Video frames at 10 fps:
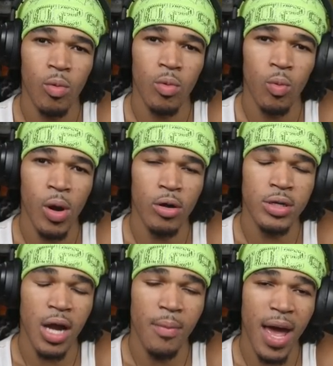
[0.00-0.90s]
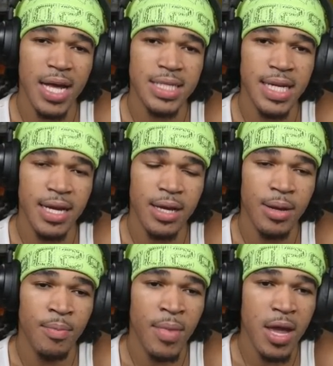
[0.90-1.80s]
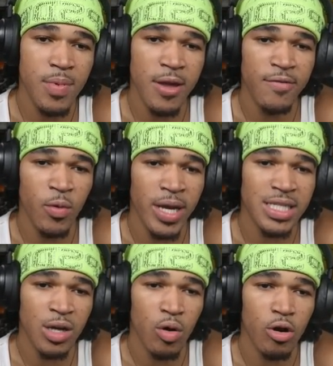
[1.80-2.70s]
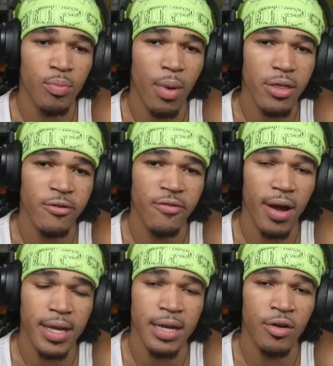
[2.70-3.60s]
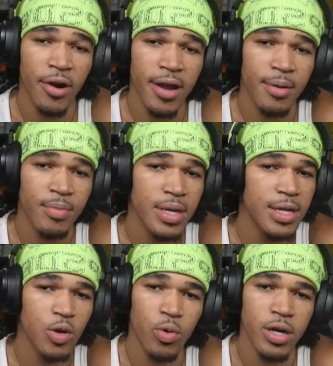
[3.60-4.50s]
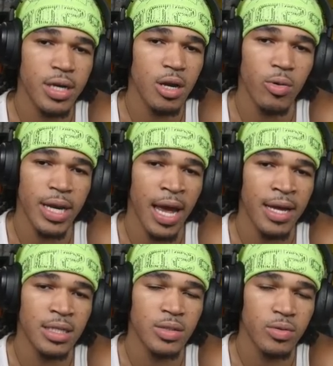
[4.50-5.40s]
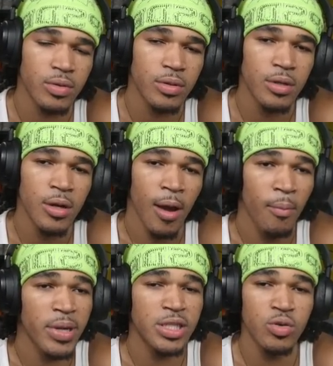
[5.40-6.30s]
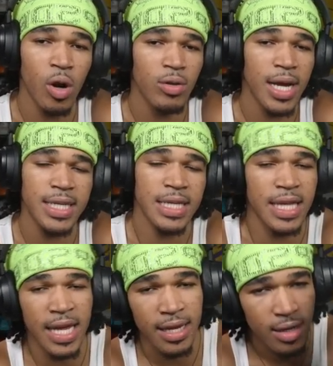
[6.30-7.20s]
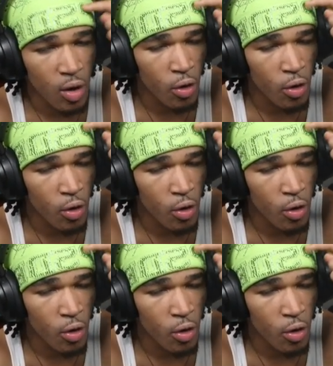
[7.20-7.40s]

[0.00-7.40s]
Well, dumbass nigga, maybe if you ain't show her motherfucking gram, you wouldn't deal with that issue. But you don't like to think or